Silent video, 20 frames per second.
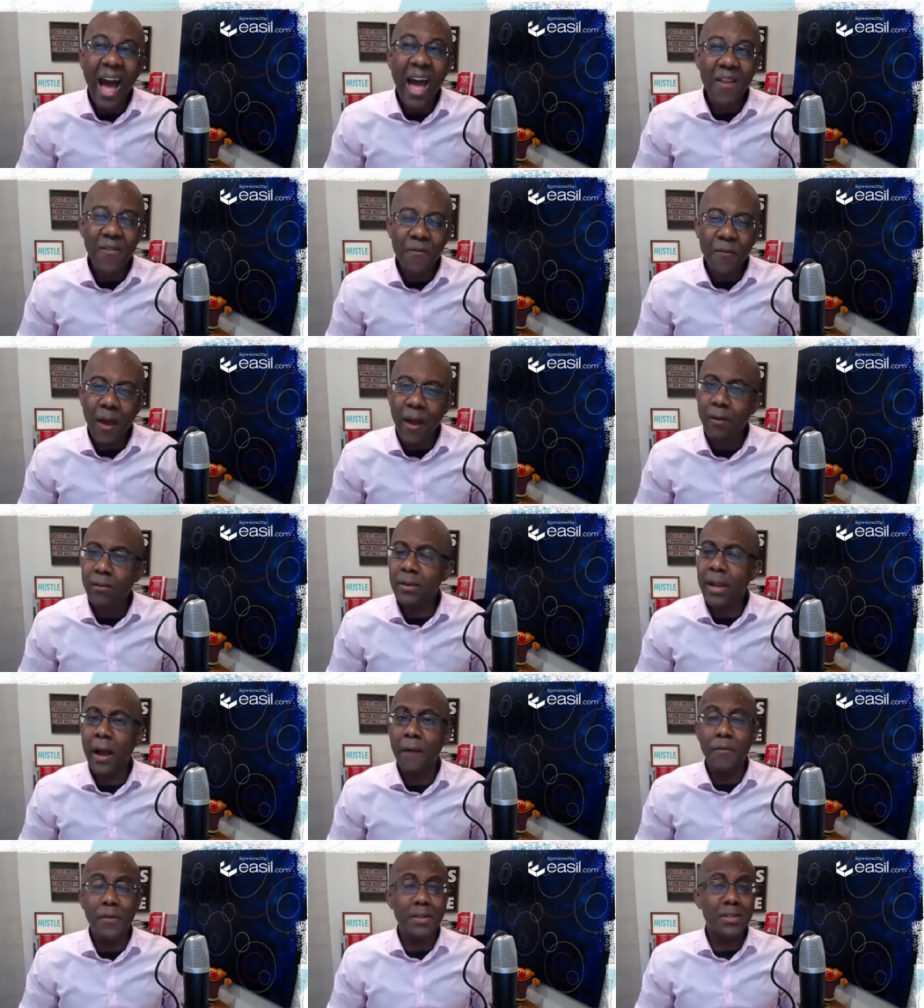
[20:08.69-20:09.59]
I
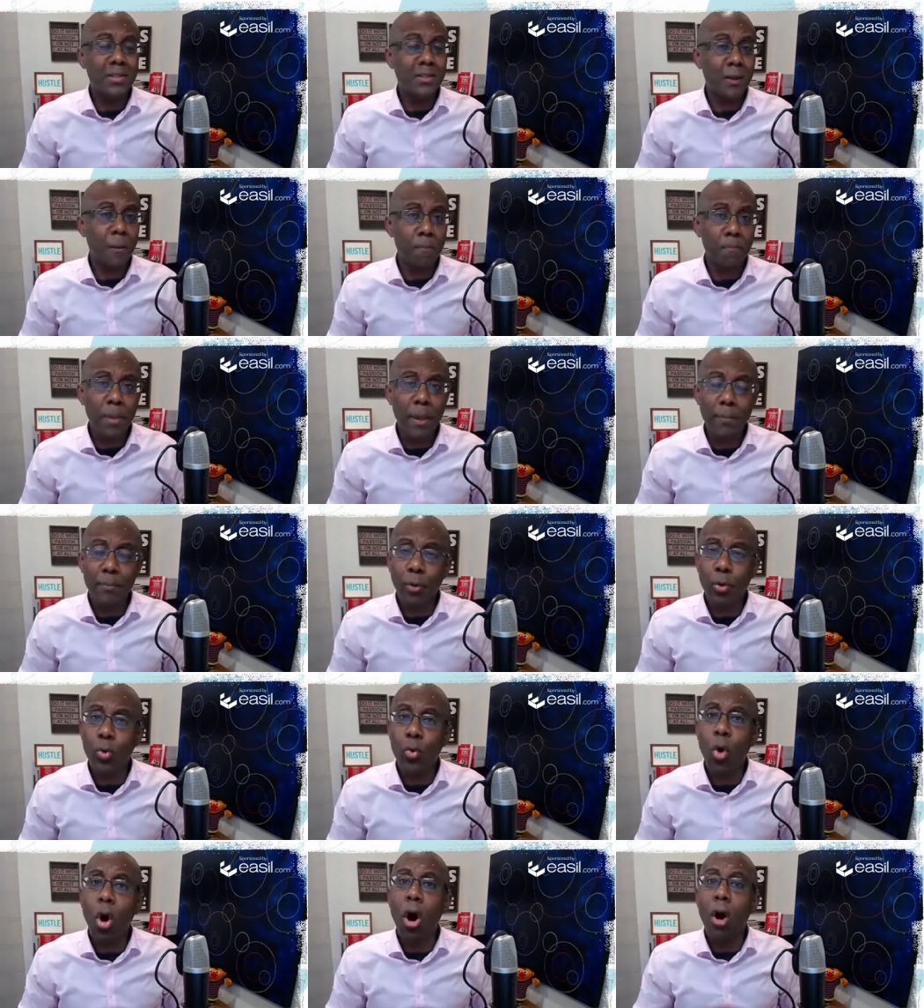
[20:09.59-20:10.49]
found out that some
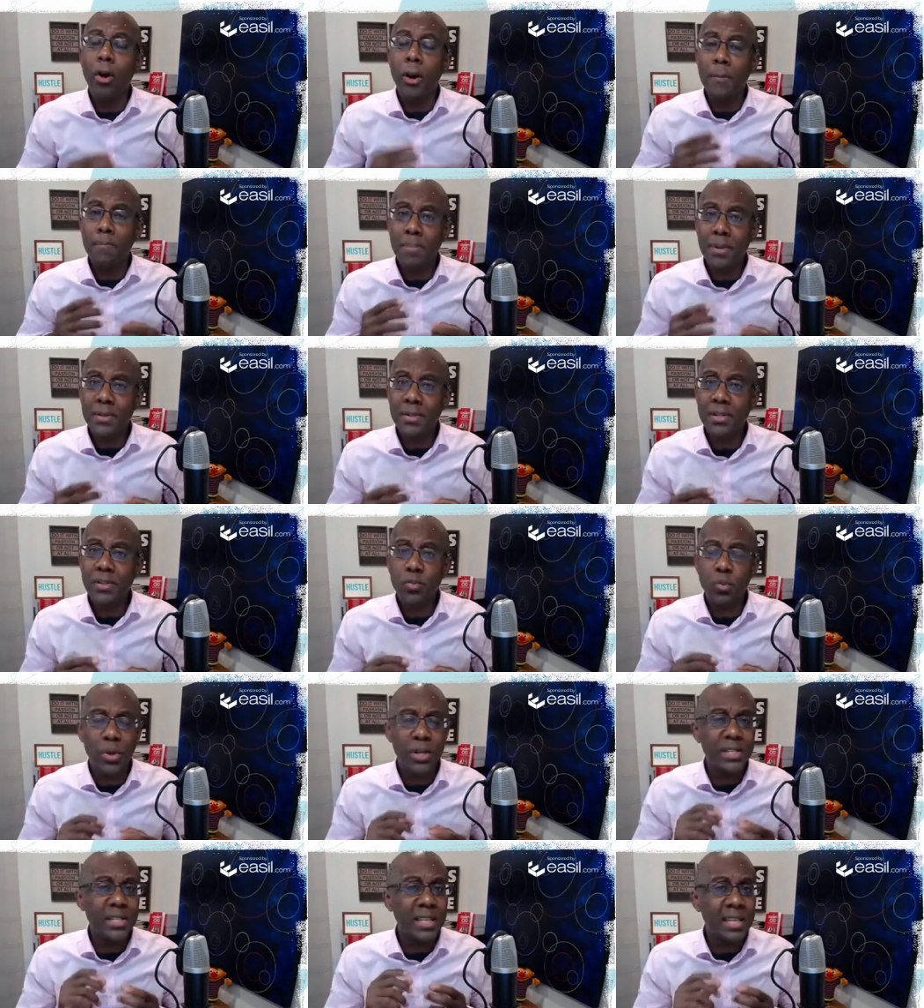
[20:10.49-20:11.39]
people who are in
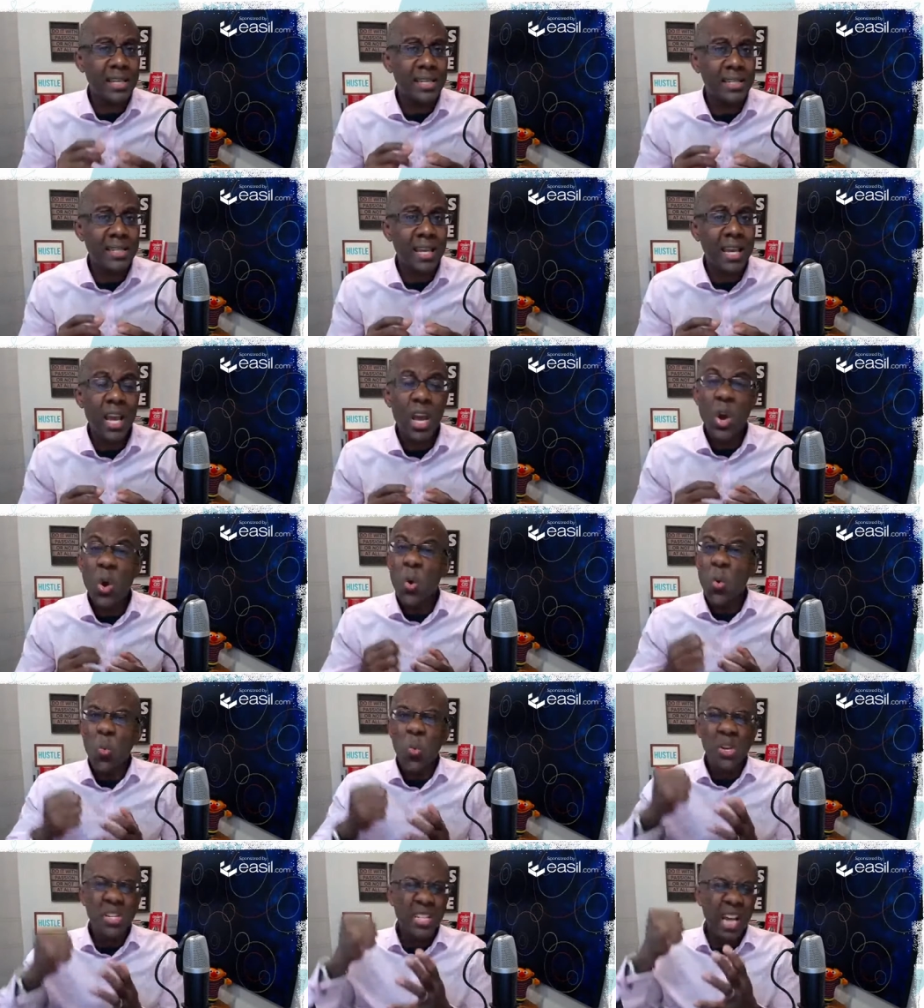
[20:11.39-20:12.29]
business when it's easy,
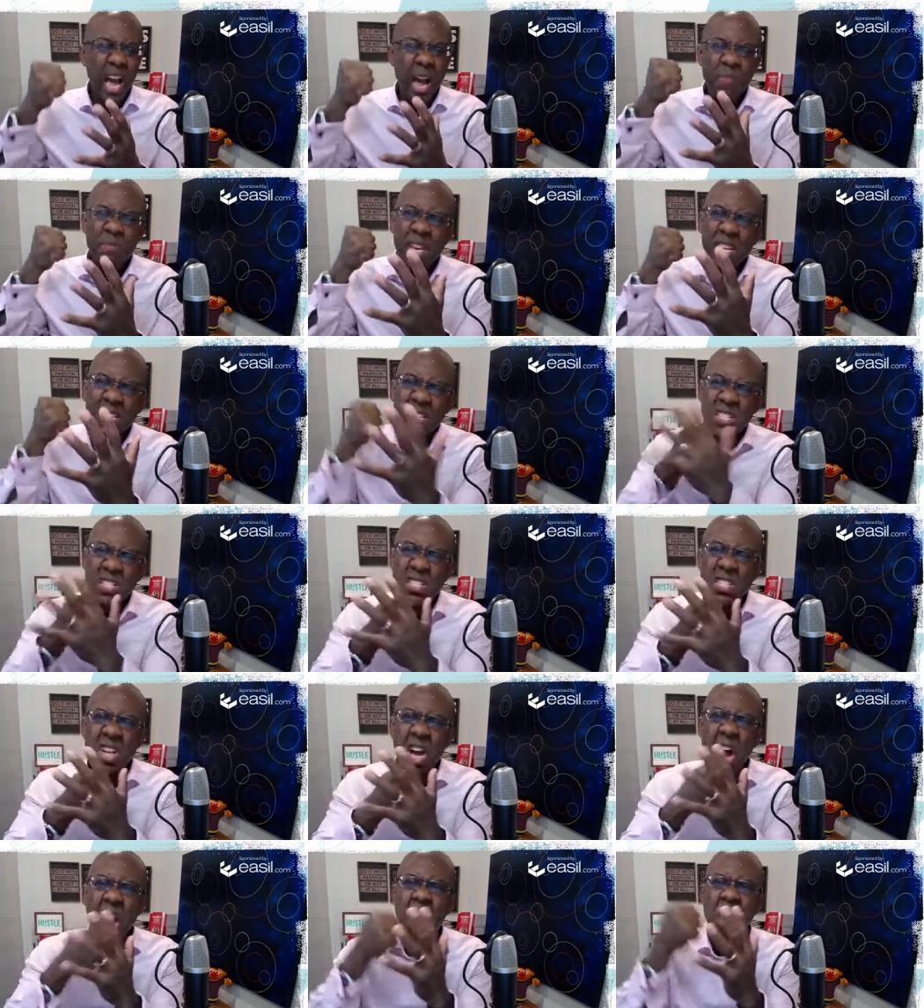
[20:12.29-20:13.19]
when time
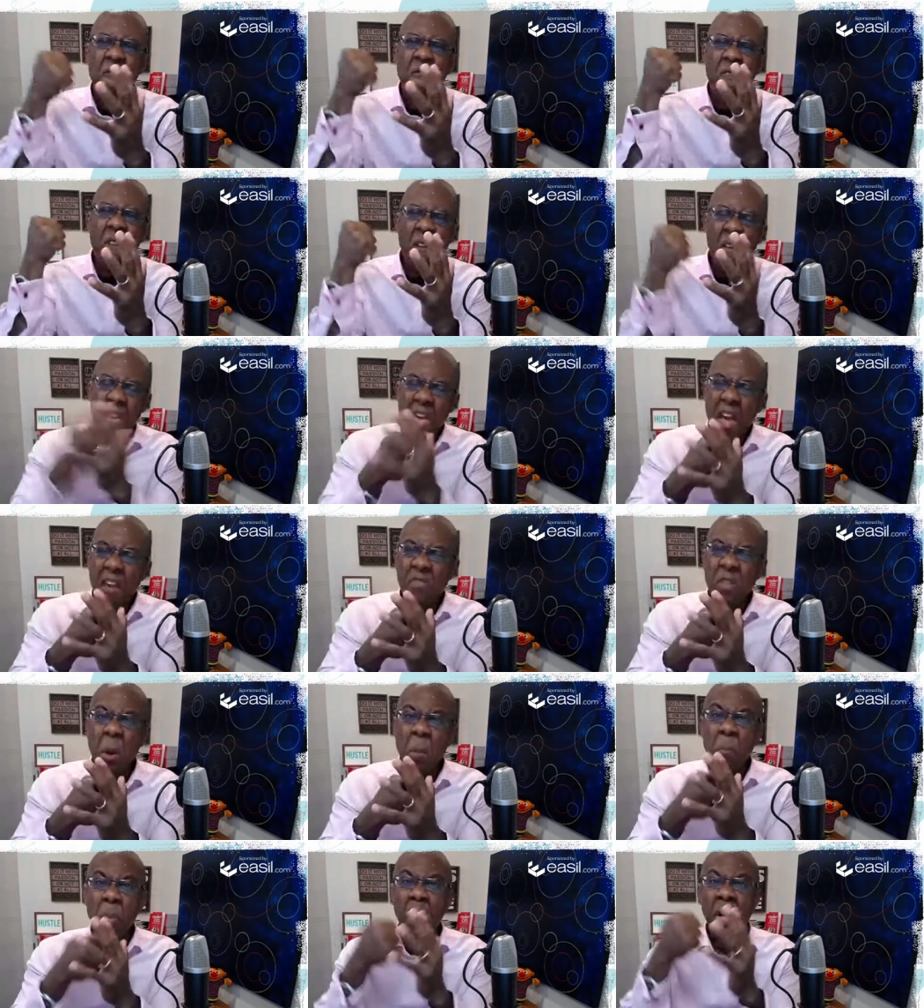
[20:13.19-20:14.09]
gets tough
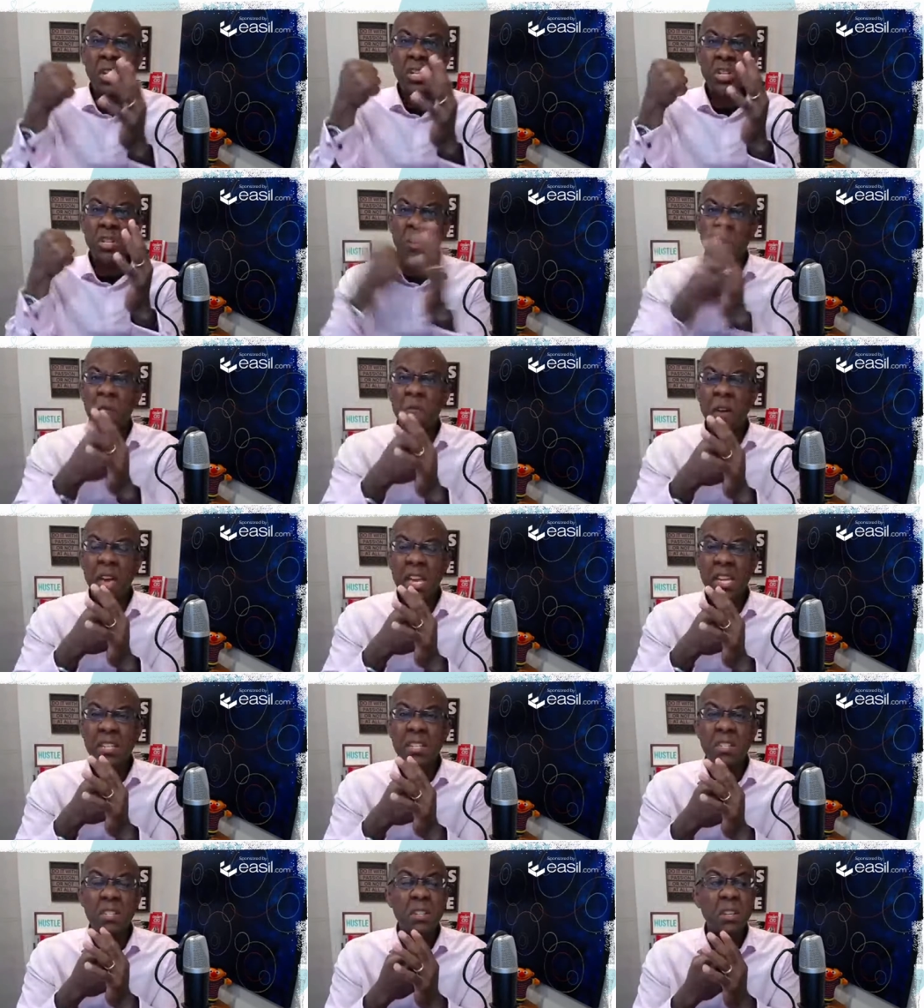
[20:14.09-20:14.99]
and they're punched in the
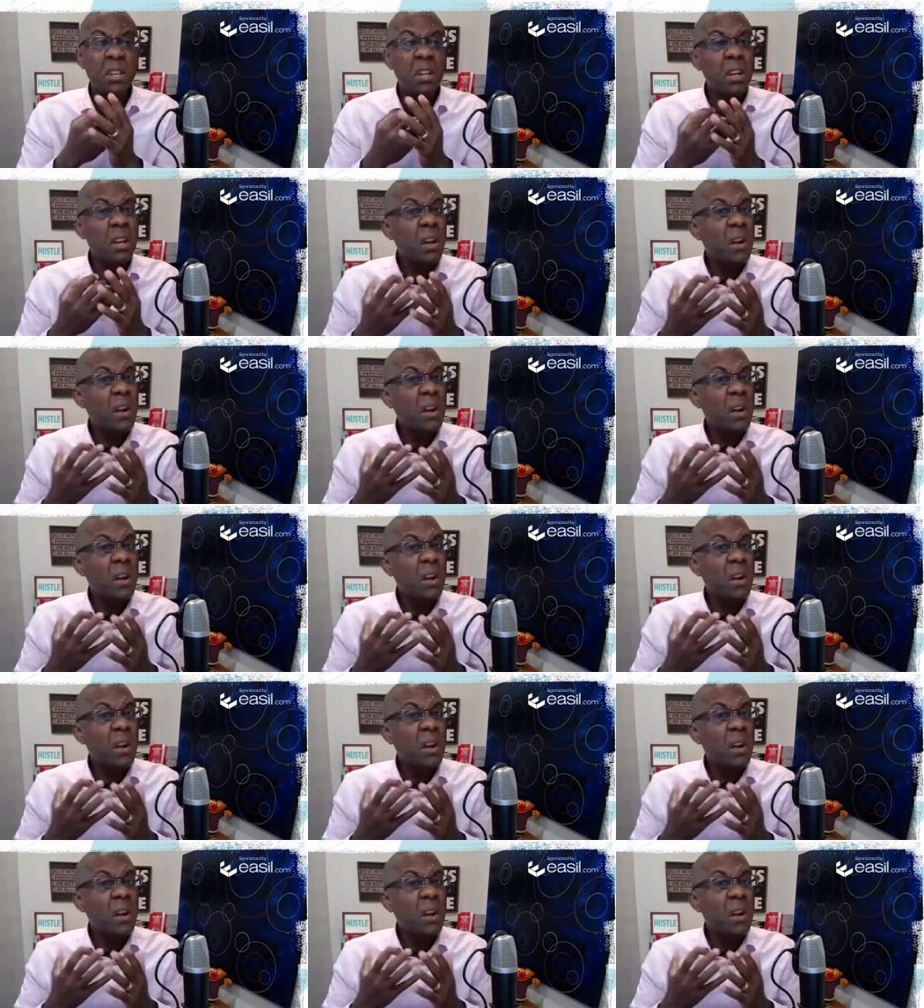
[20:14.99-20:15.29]
face,